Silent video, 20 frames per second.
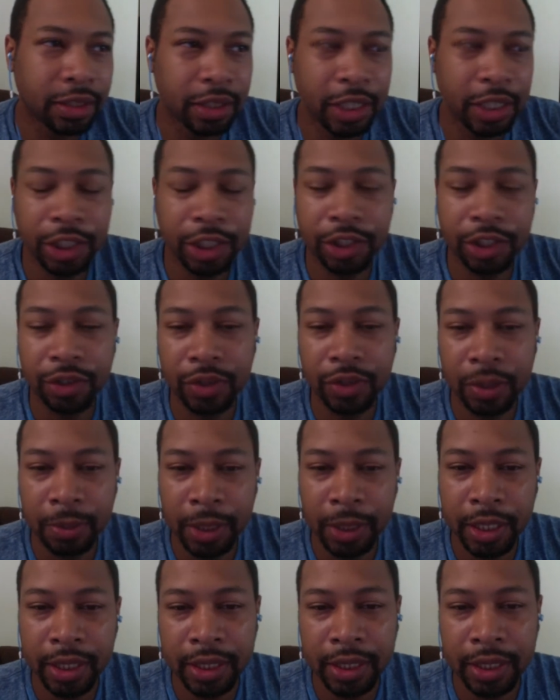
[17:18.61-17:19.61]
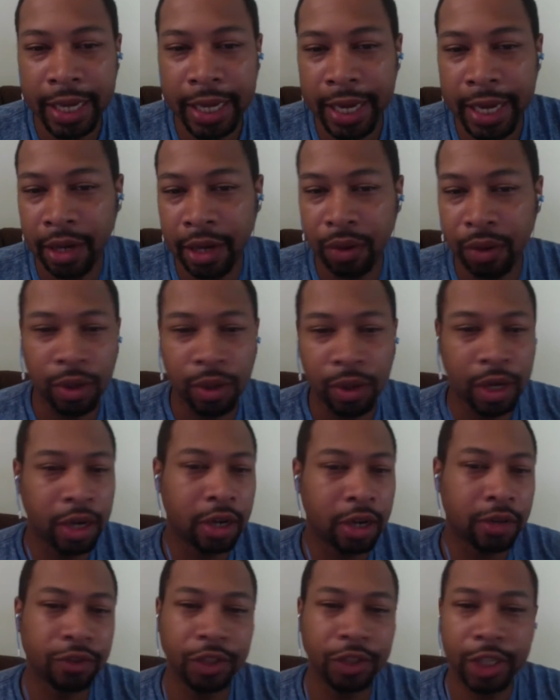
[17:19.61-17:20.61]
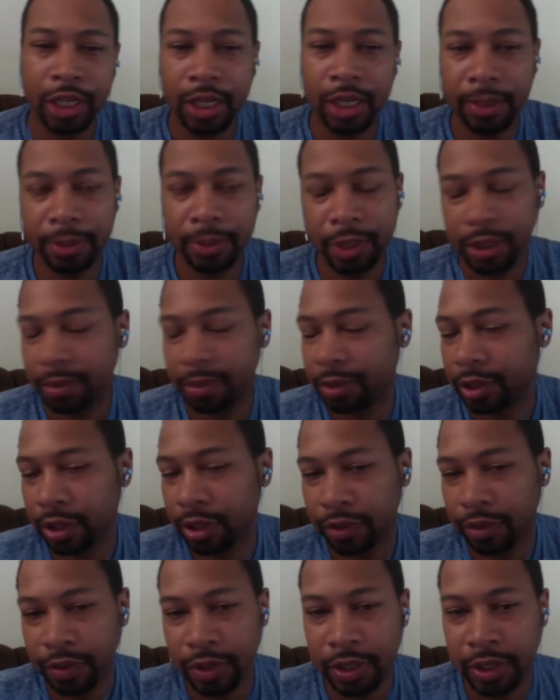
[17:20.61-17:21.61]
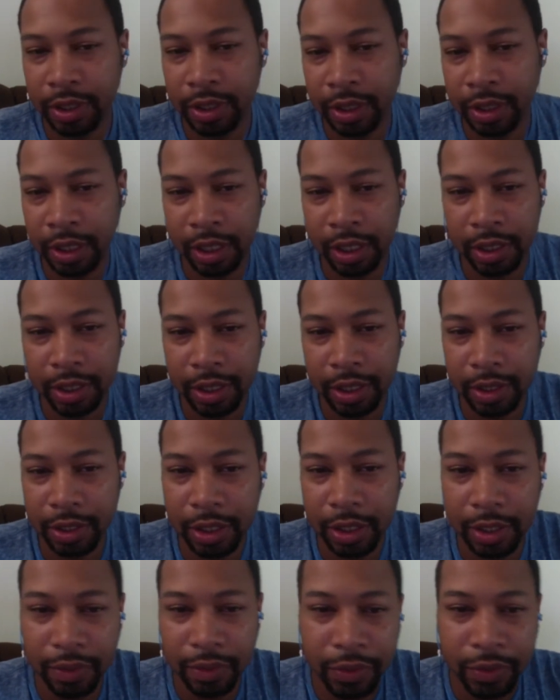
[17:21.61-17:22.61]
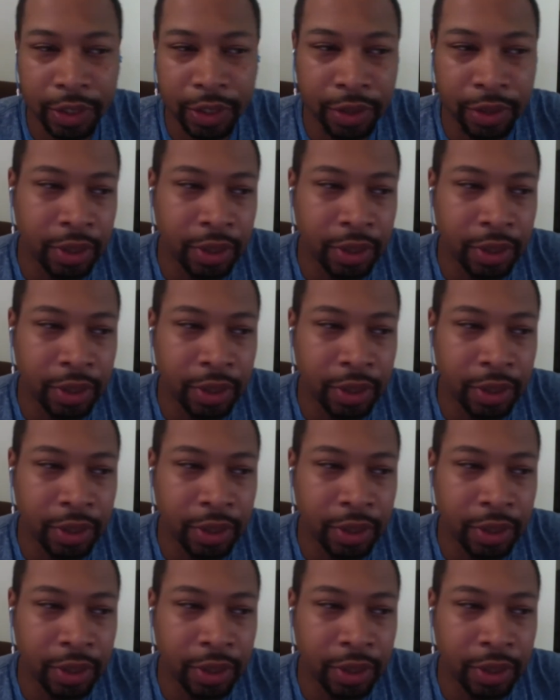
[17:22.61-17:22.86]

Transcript: history because they had on and off job temp services and all other stuff. So,